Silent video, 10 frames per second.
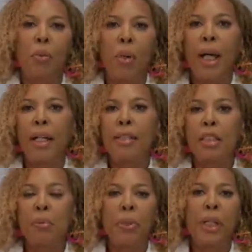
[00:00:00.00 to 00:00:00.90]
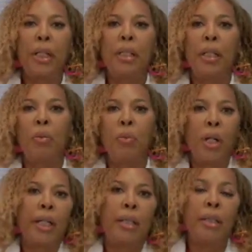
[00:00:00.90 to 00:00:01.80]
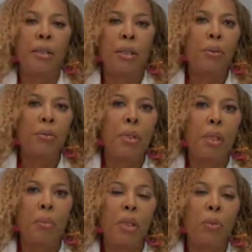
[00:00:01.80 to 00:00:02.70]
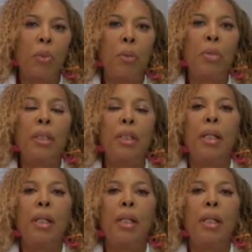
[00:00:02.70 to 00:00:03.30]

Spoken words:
widespread and widely known among women,